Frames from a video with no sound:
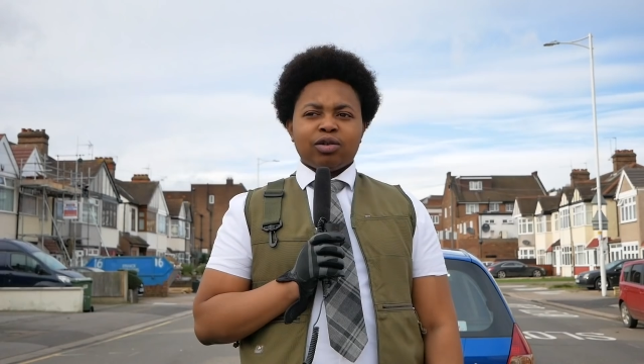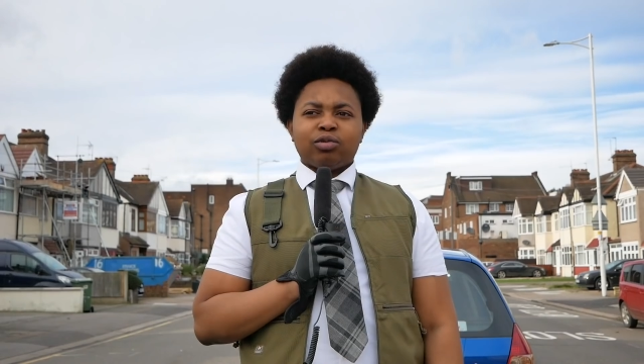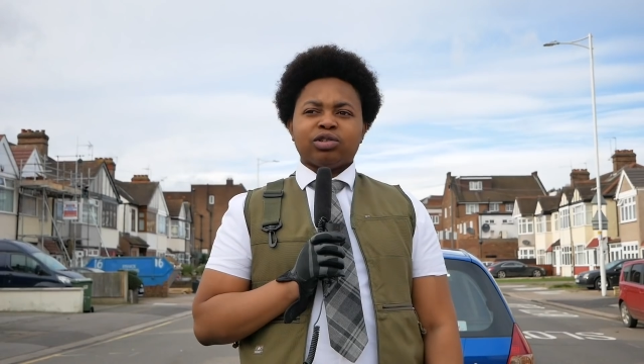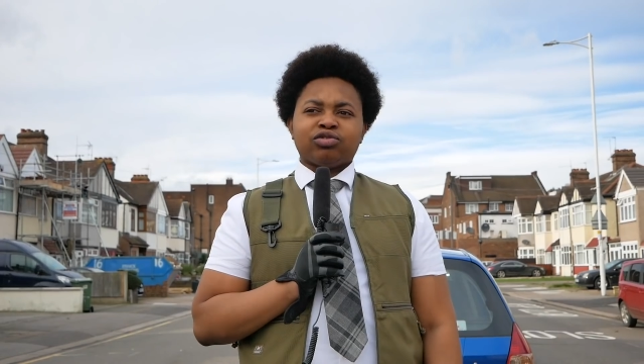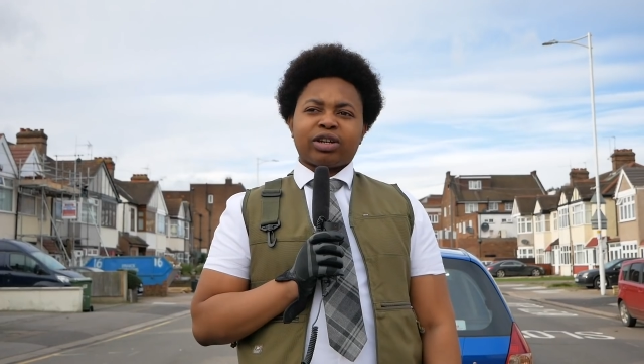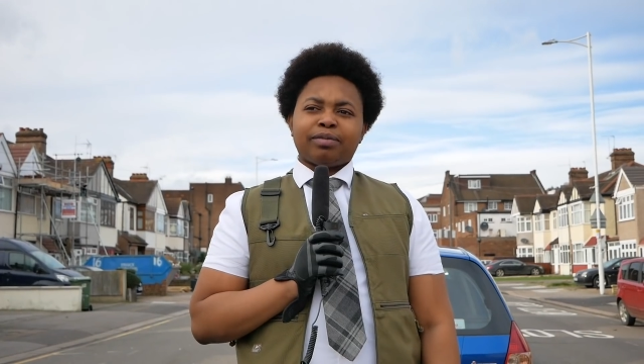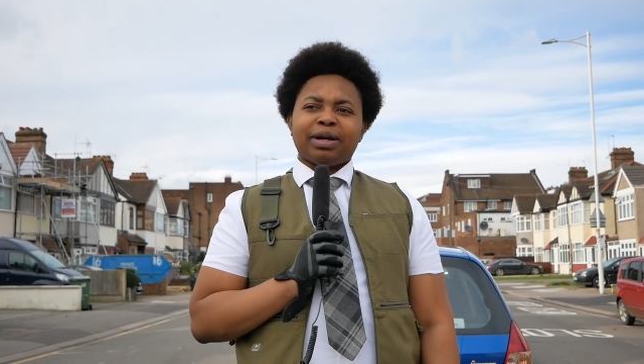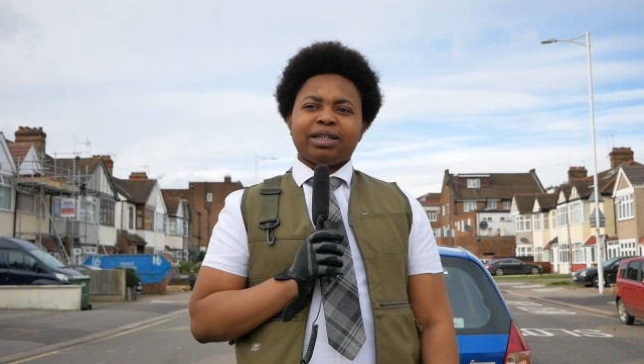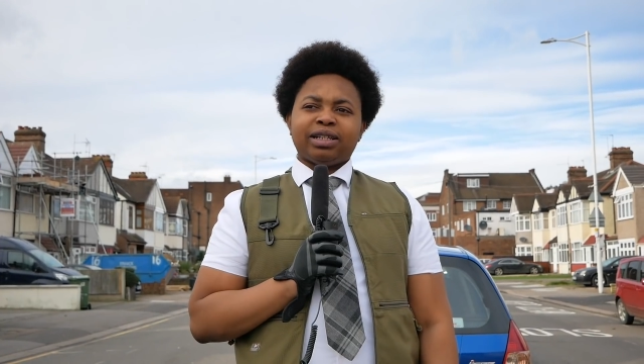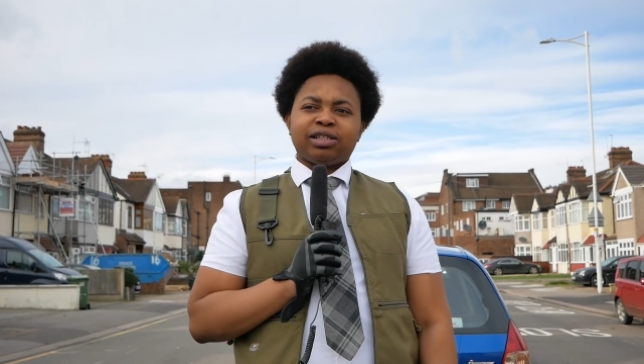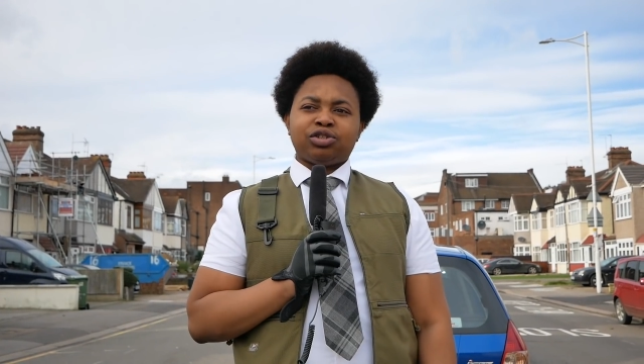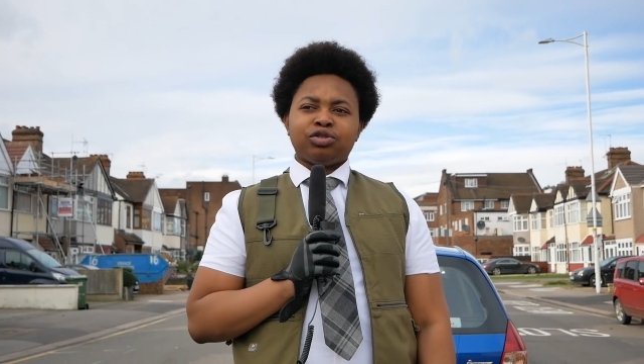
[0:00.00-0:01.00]
was
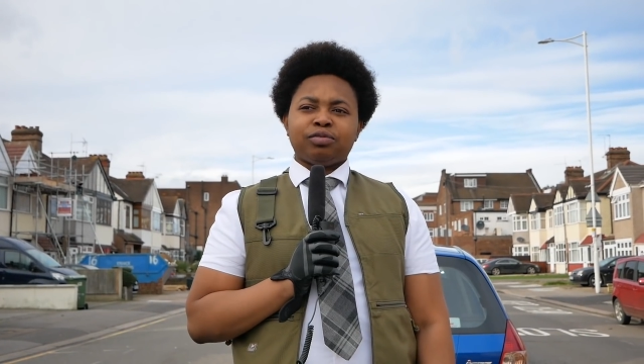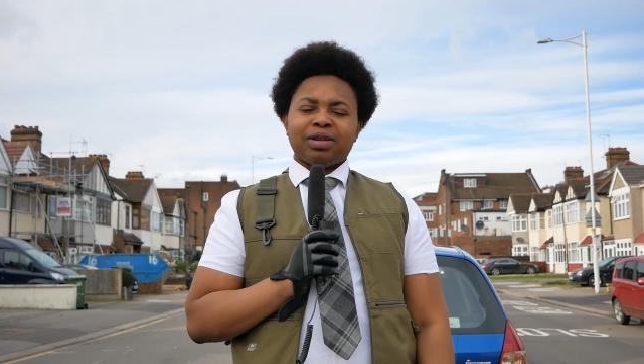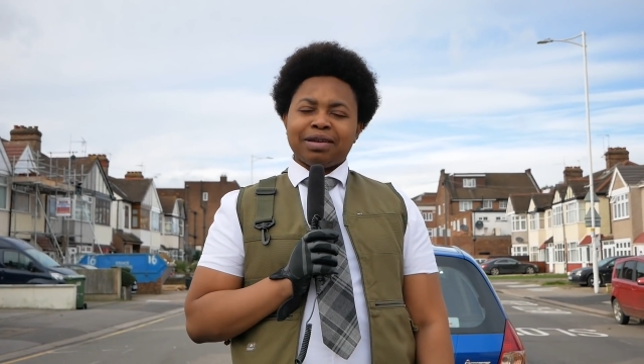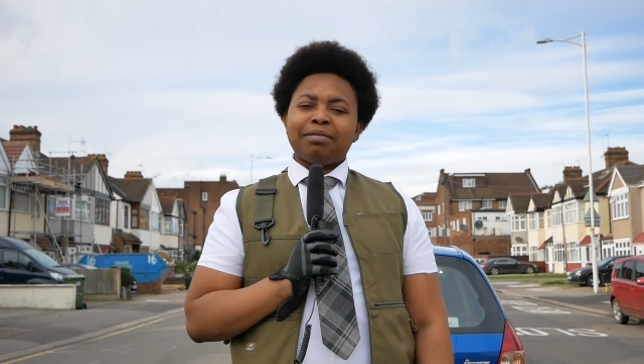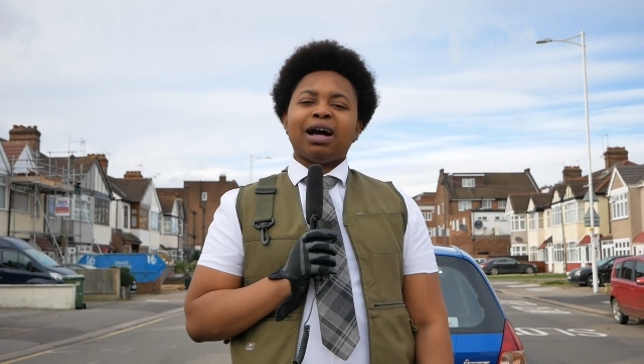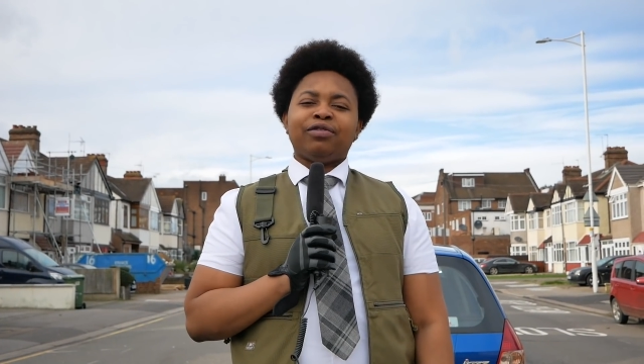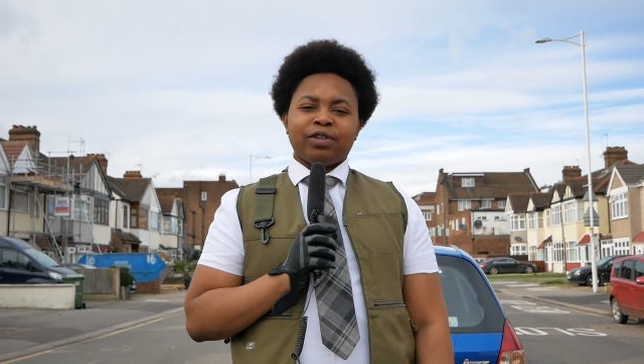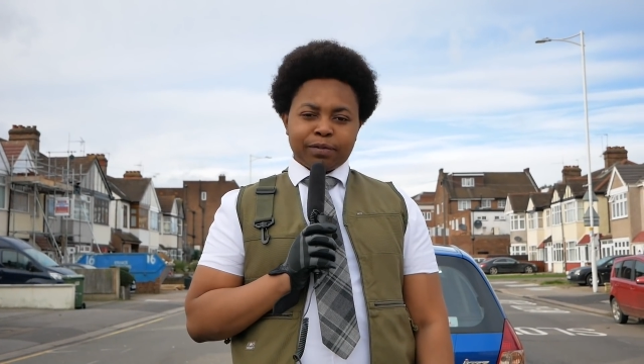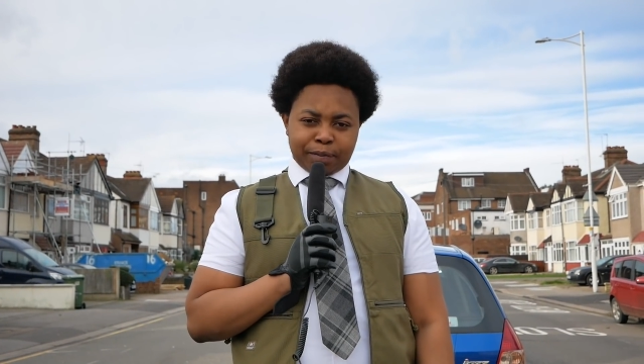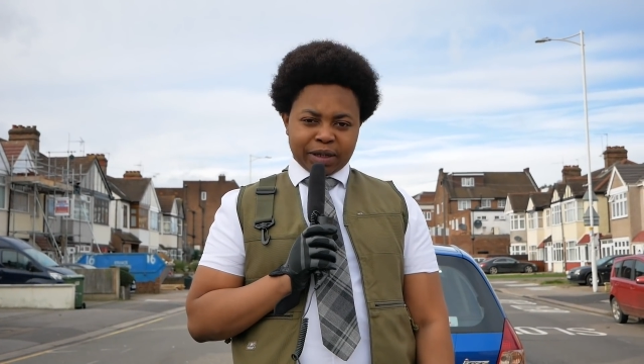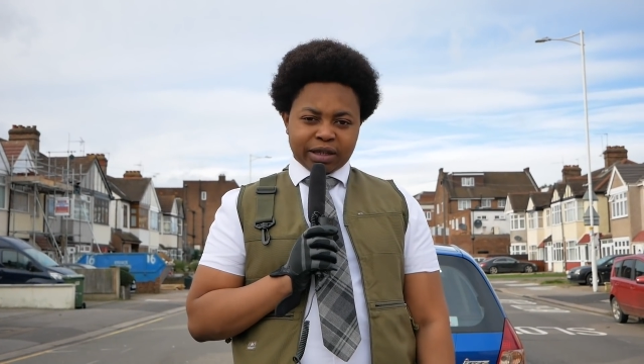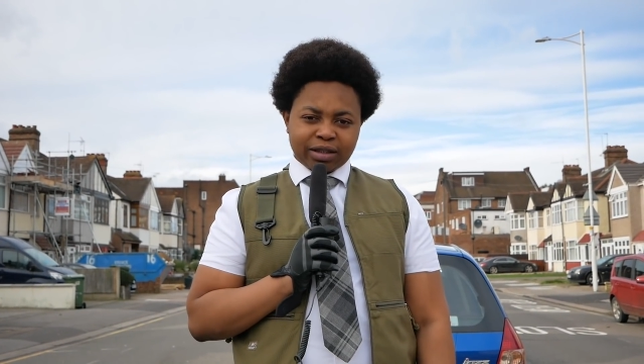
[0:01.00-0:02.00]
recommended to me by
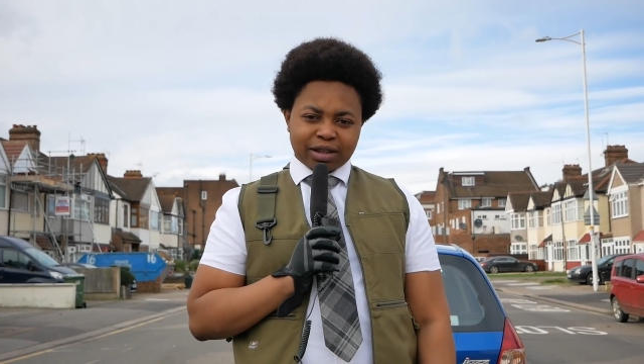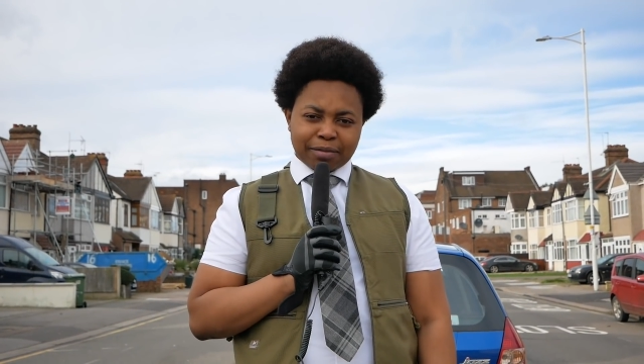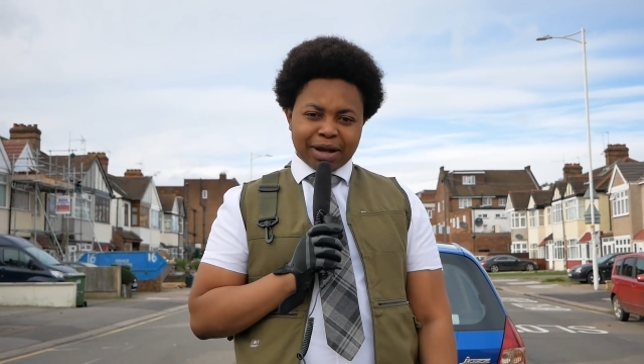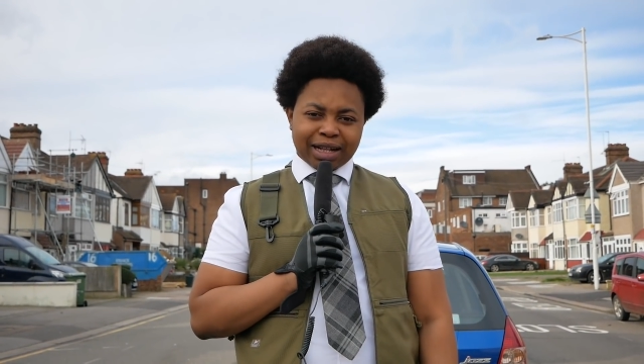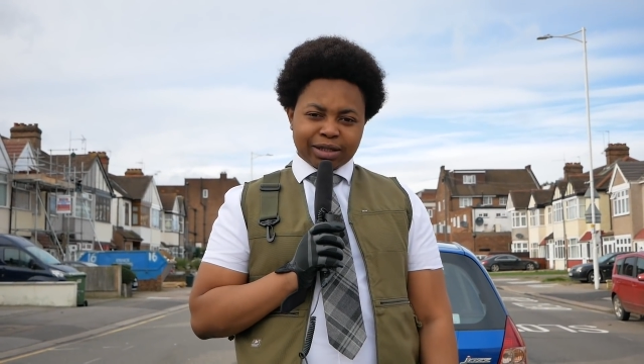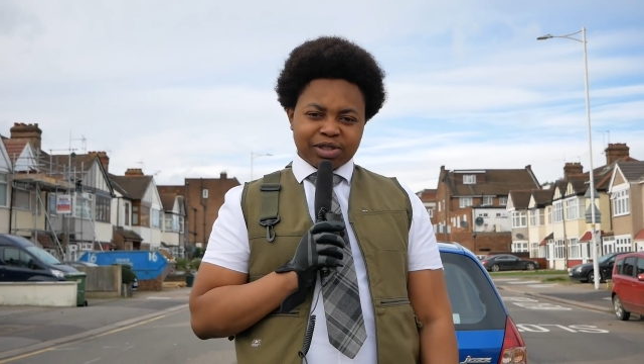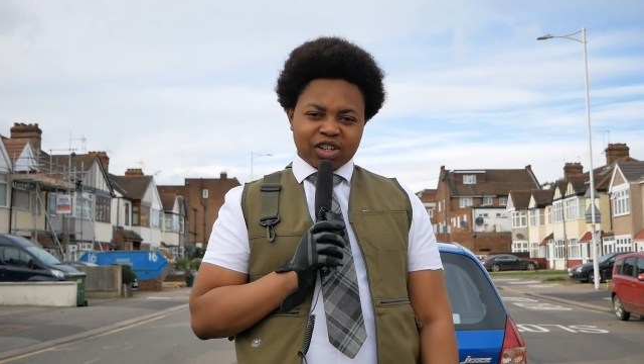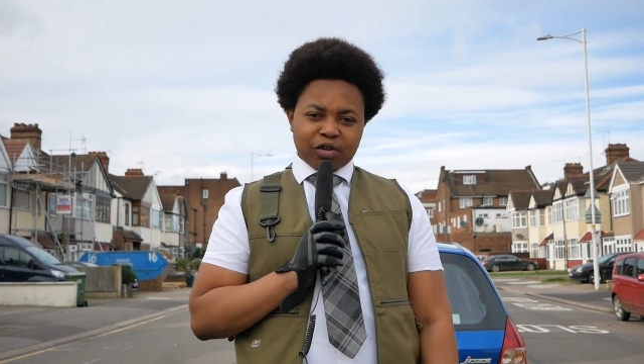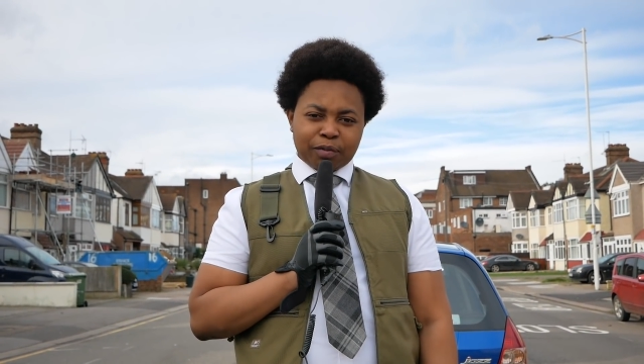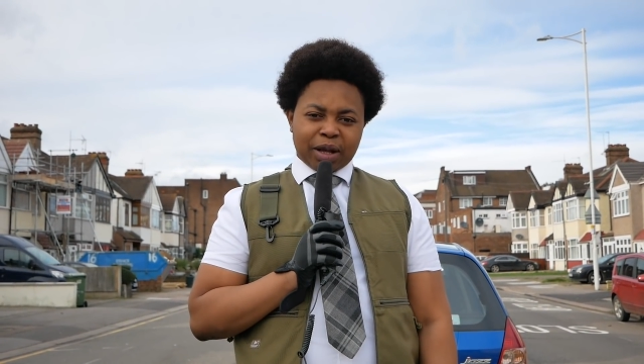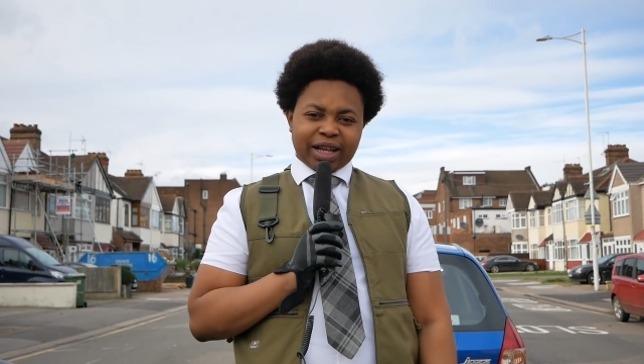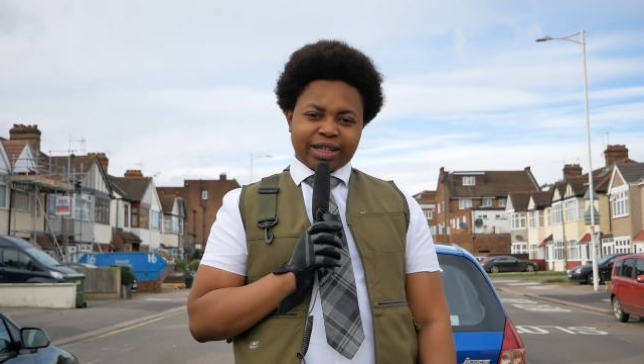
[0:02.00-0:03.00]
VP, the man
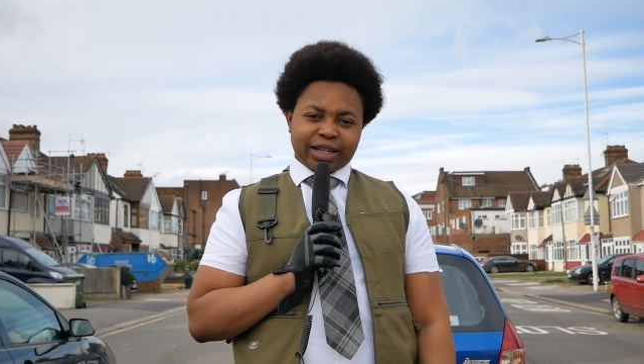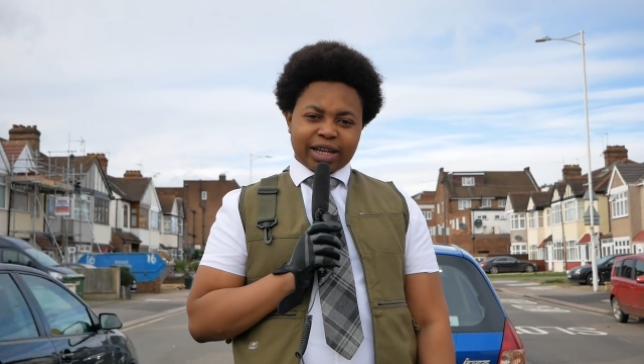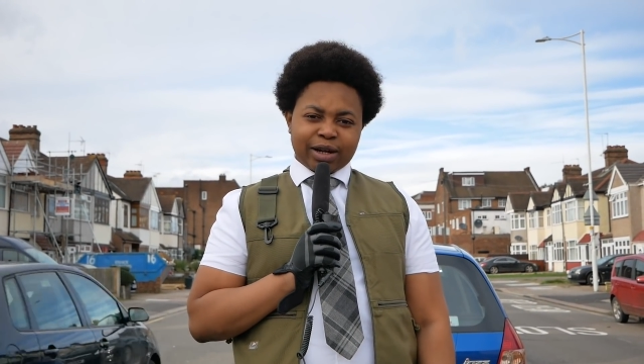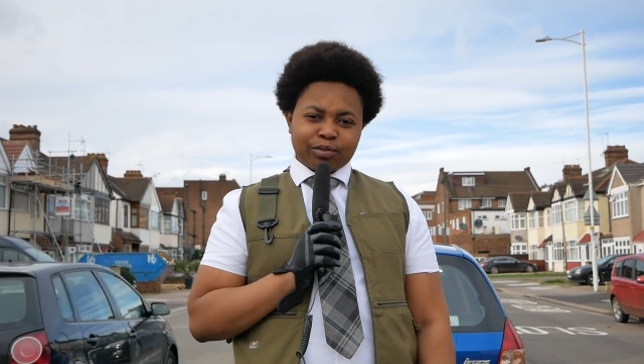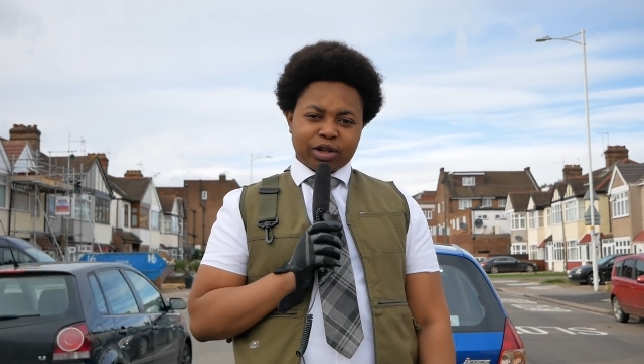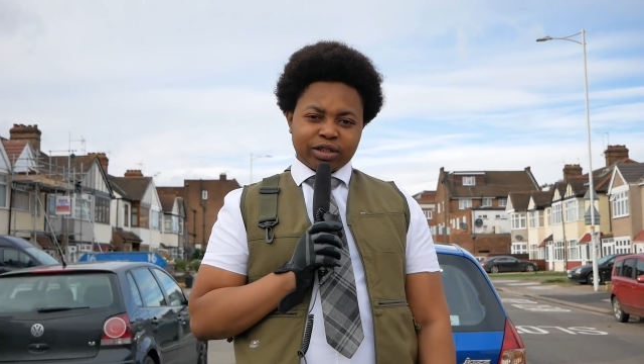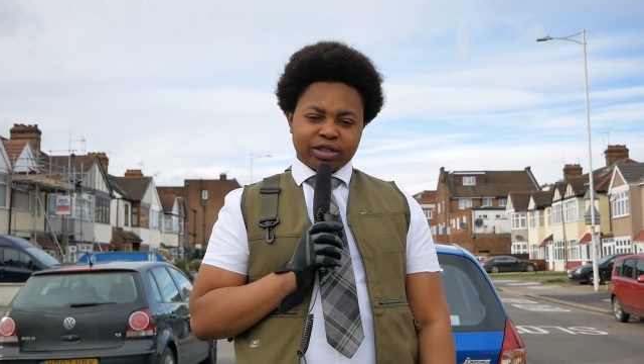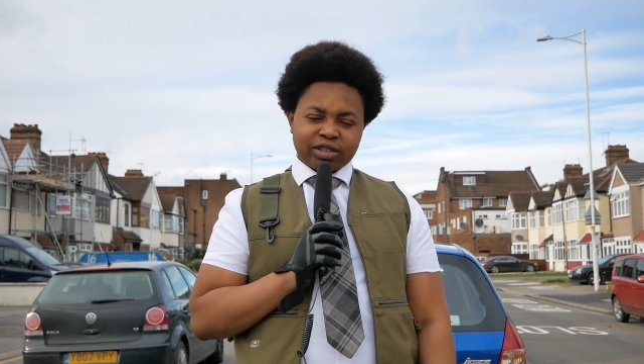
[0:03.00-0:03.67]
himself behind the camera.